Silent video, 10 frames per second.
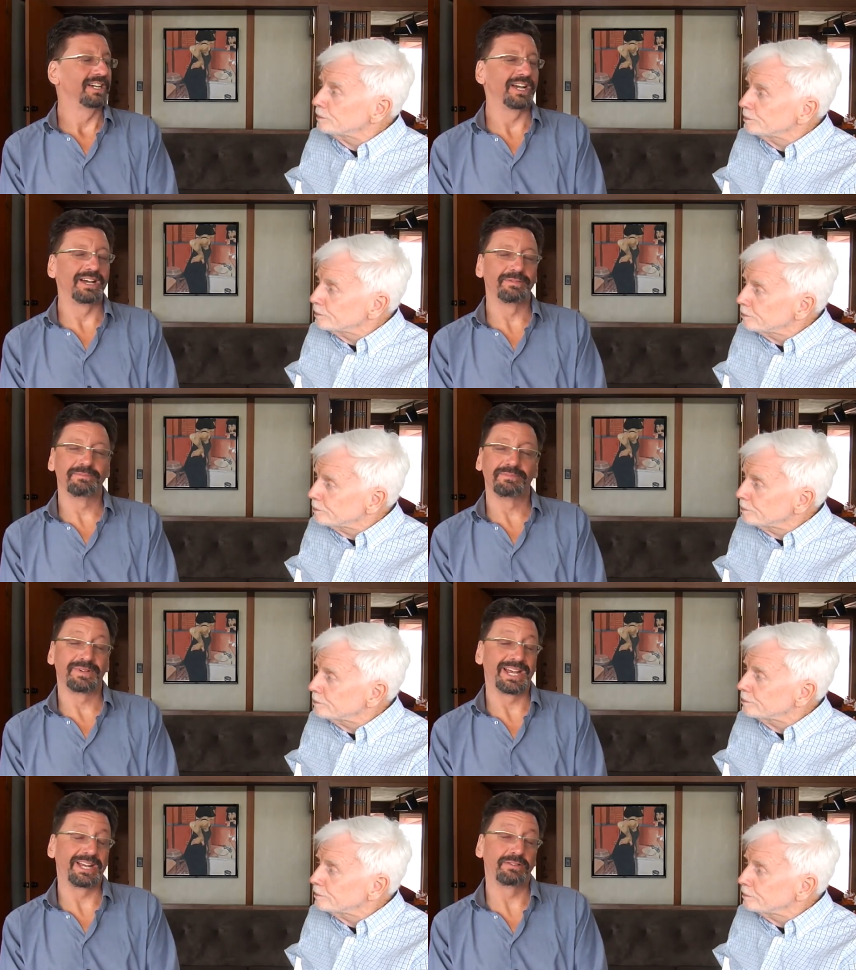Speaker 1: Um,
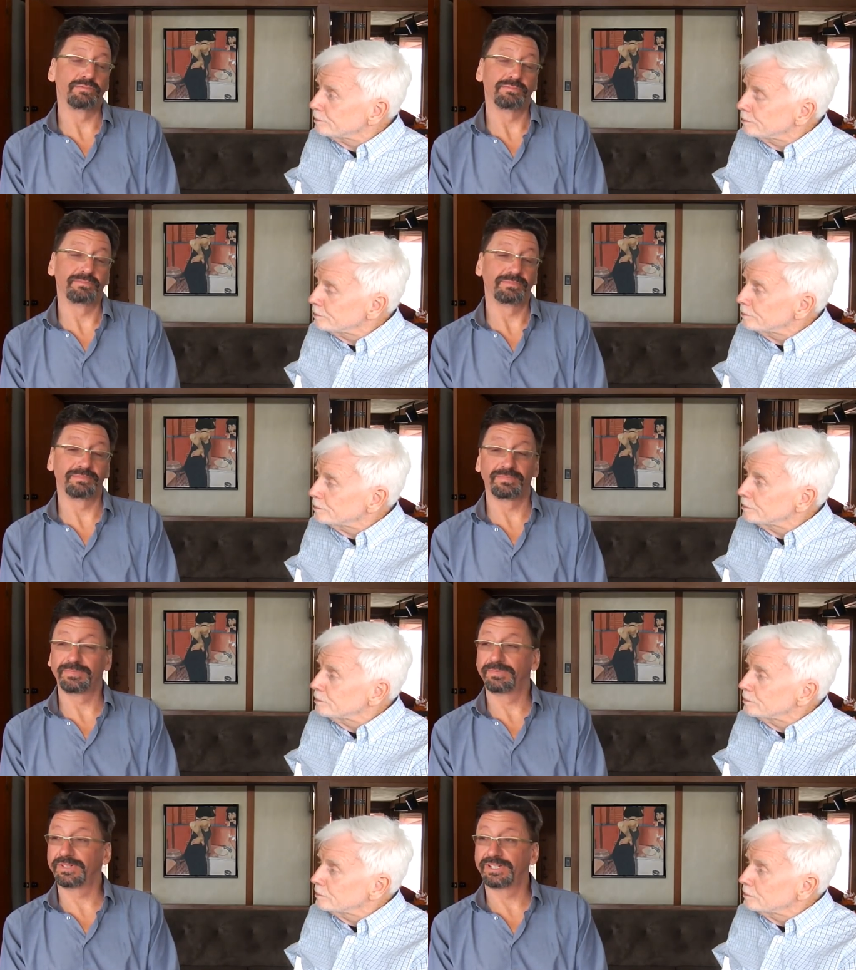and
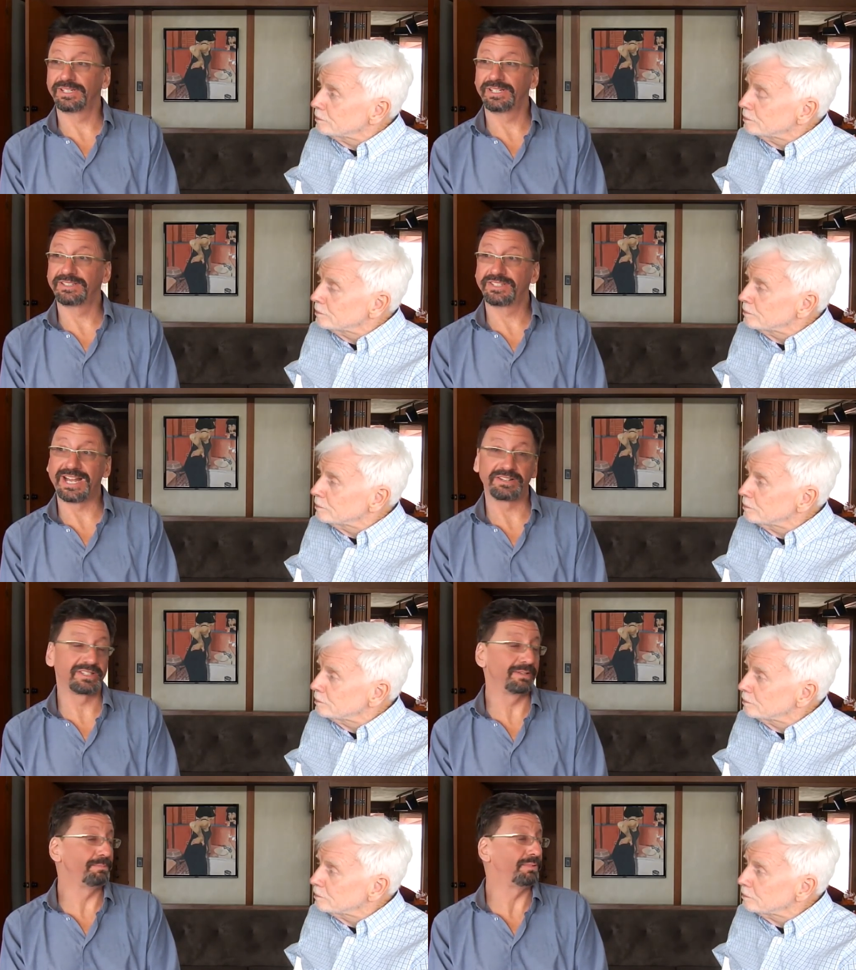it sounds
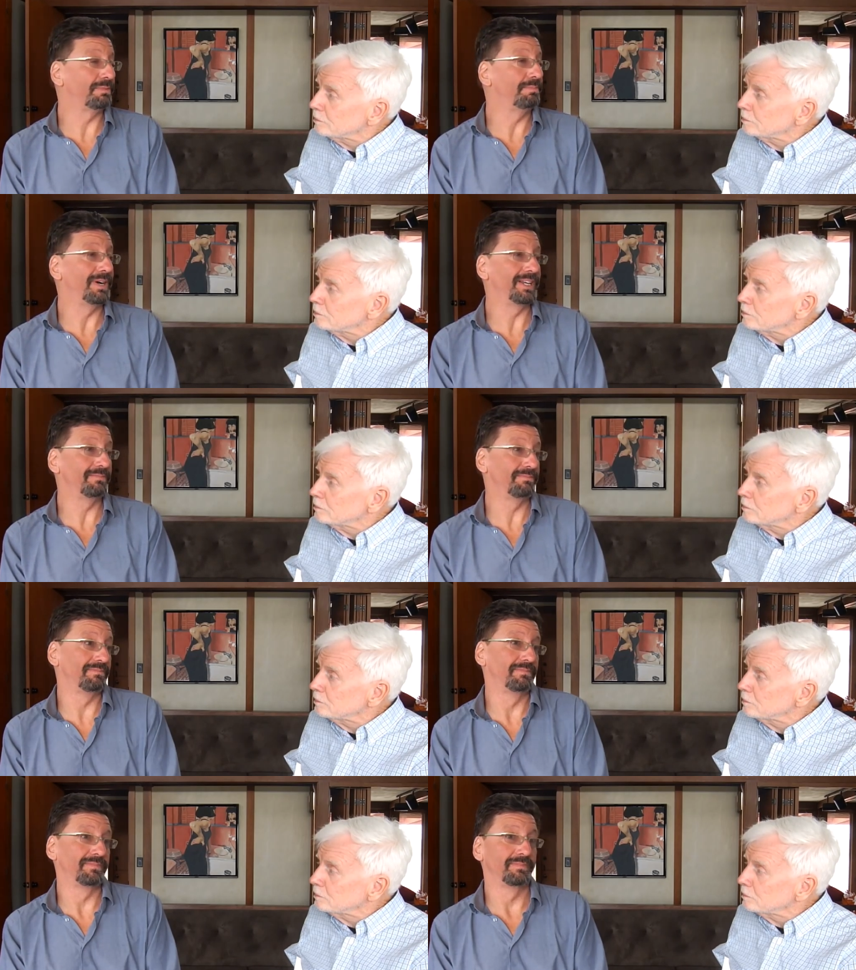simple, but
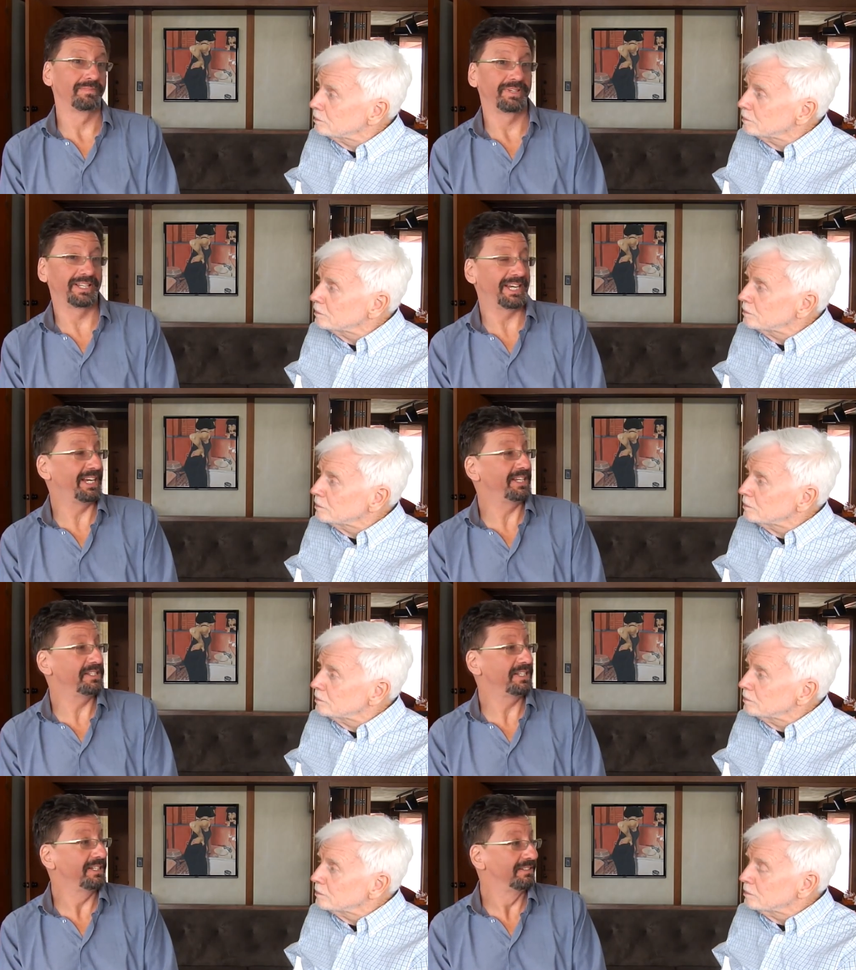it ain't
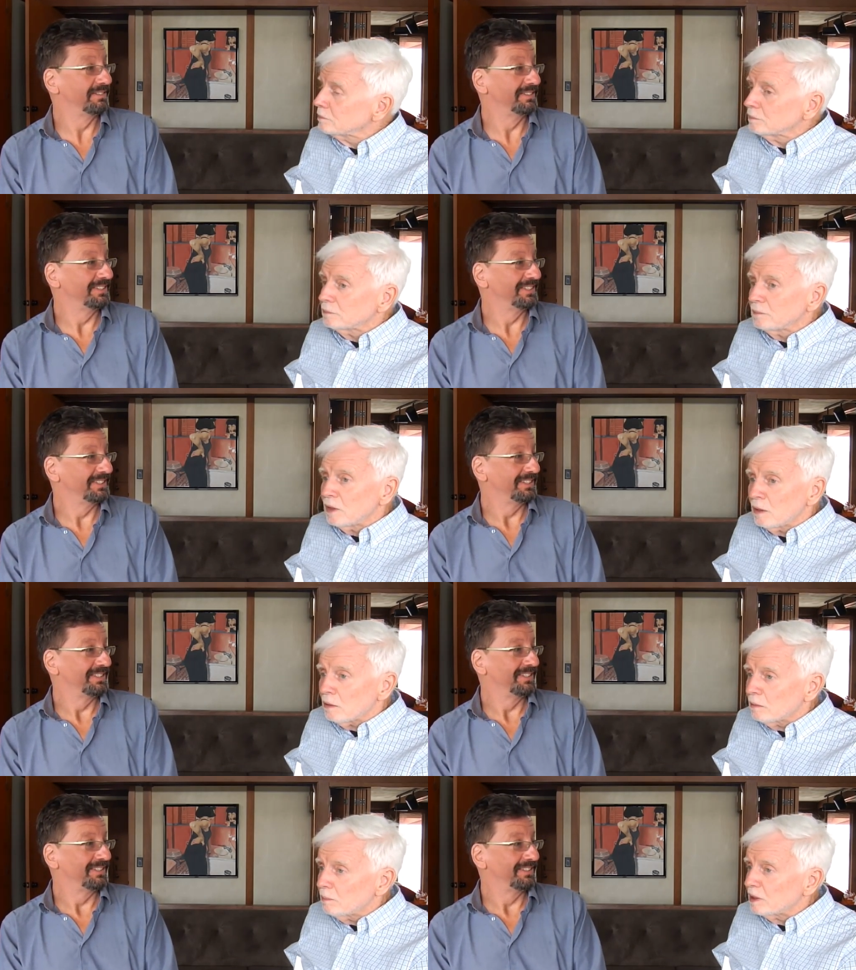easy.
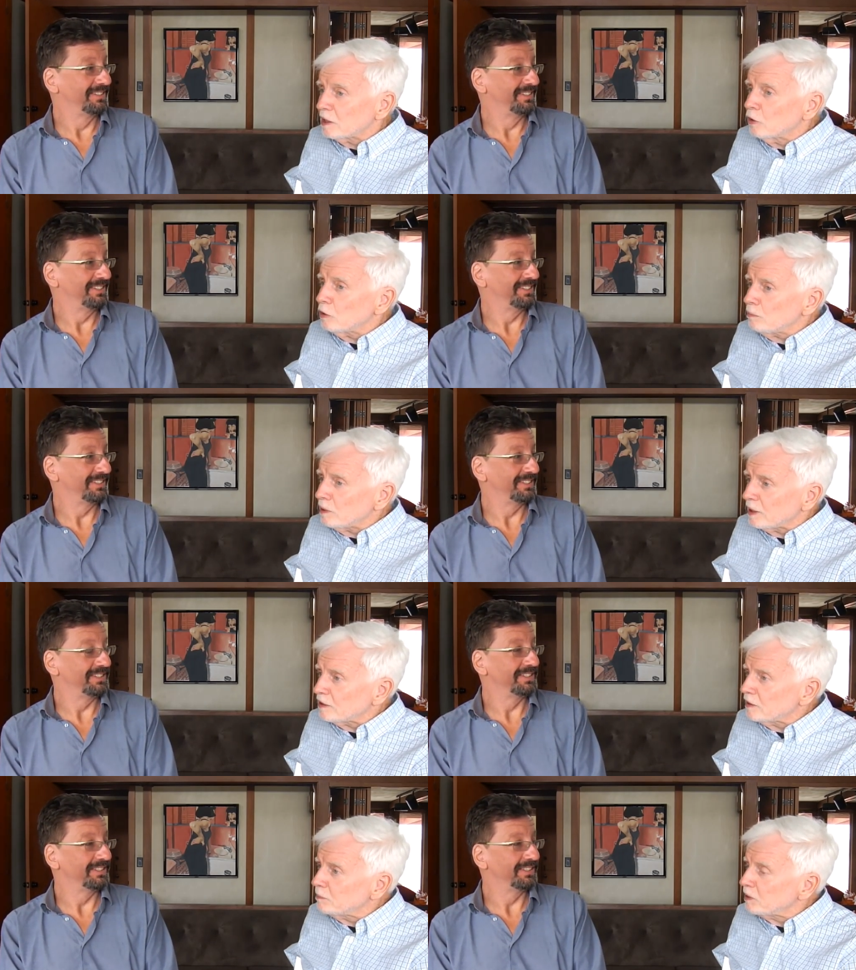
Speaker 2: No, but it could be.
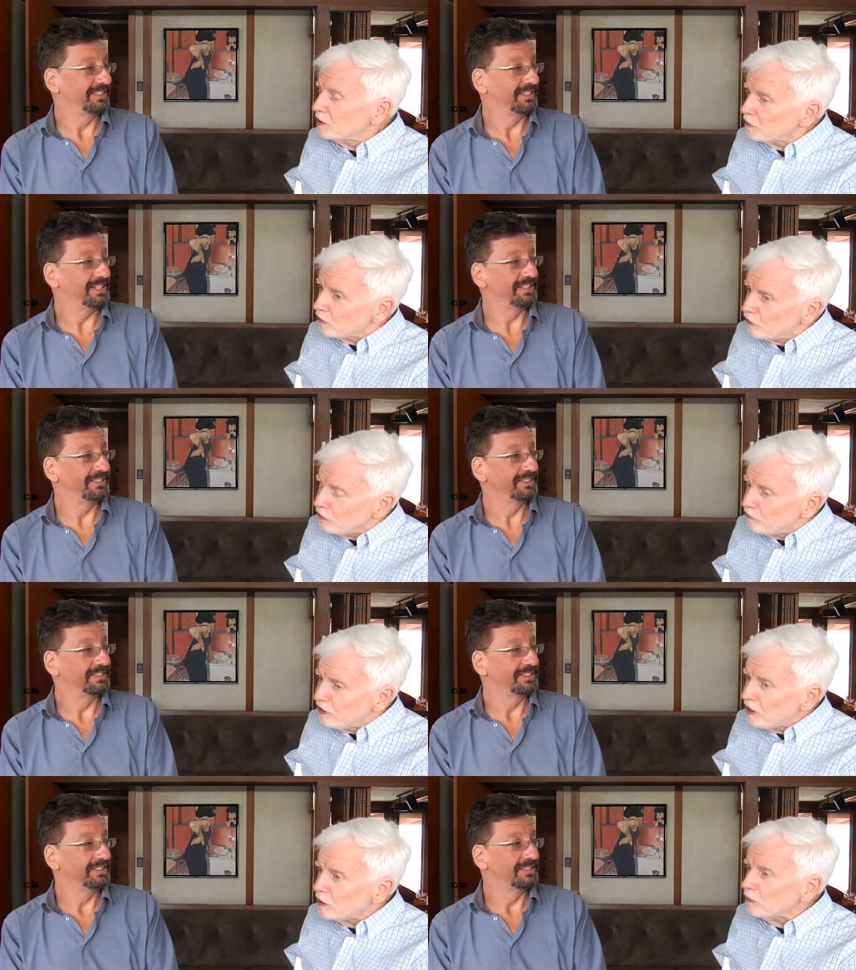That's it. But look yeah. it as a
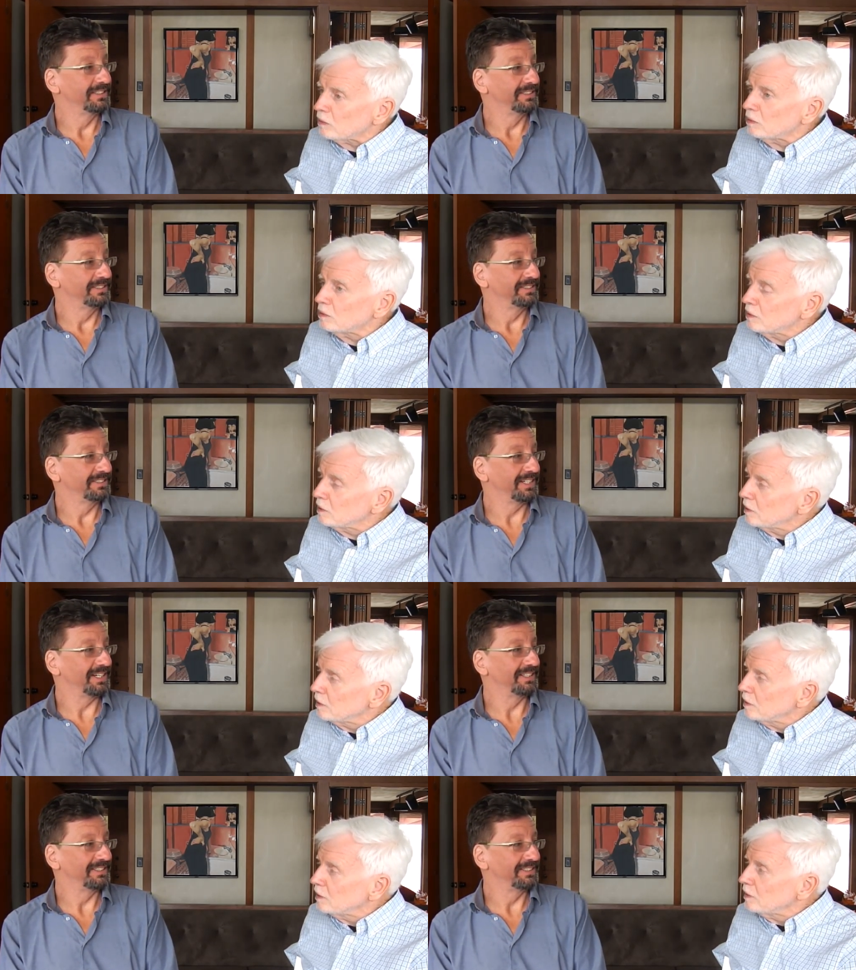vehicle. Yeah.
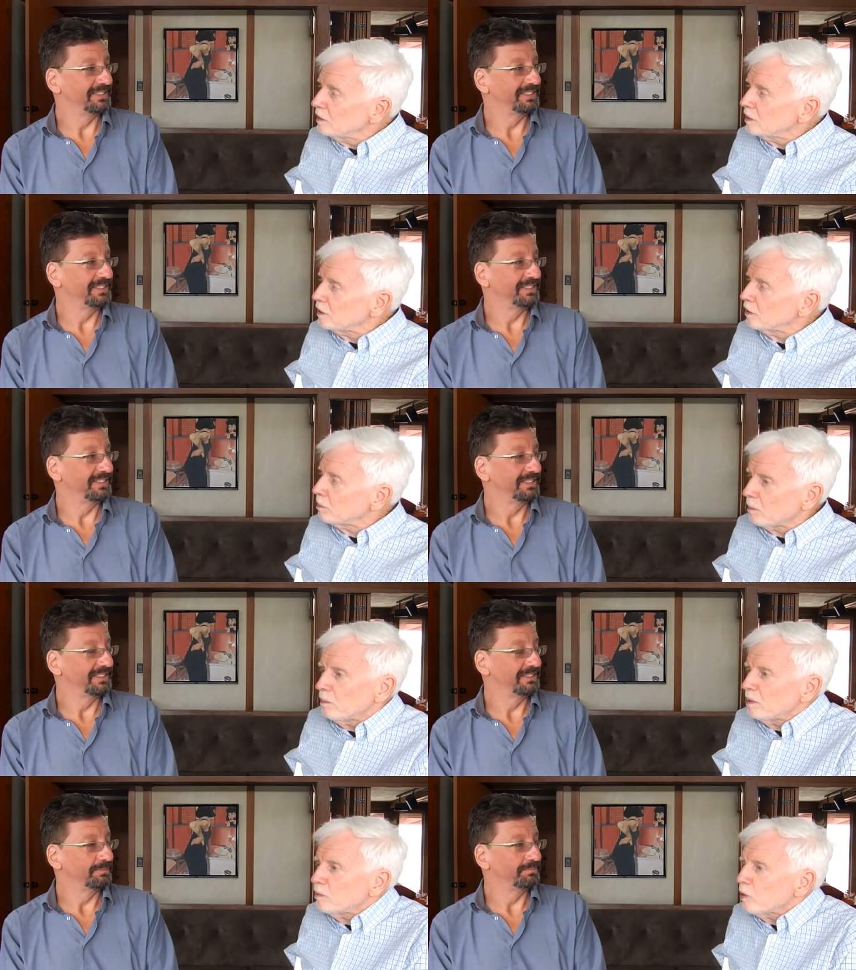You know,
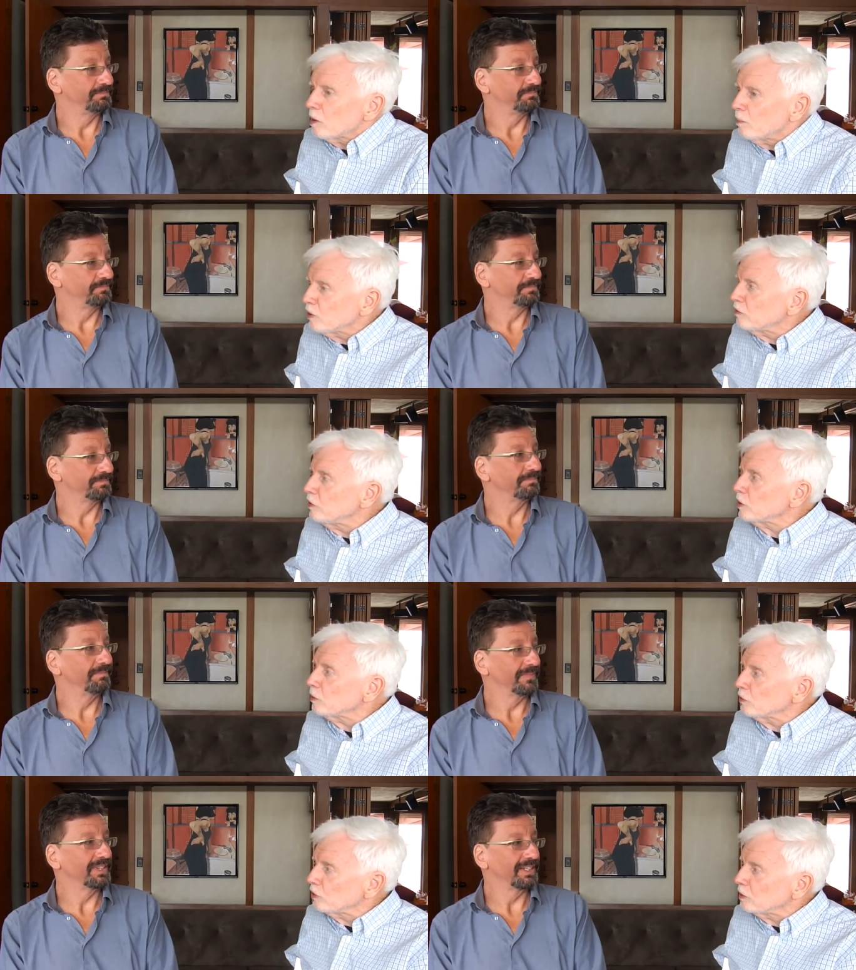maybe one of the best
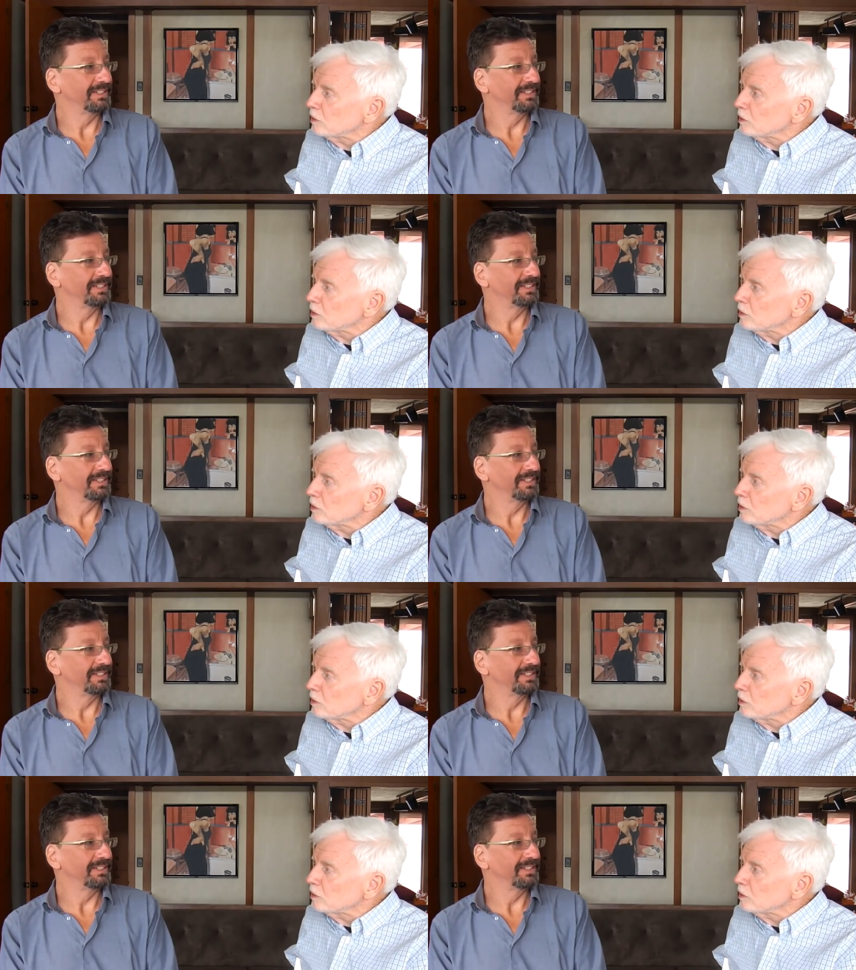vehicles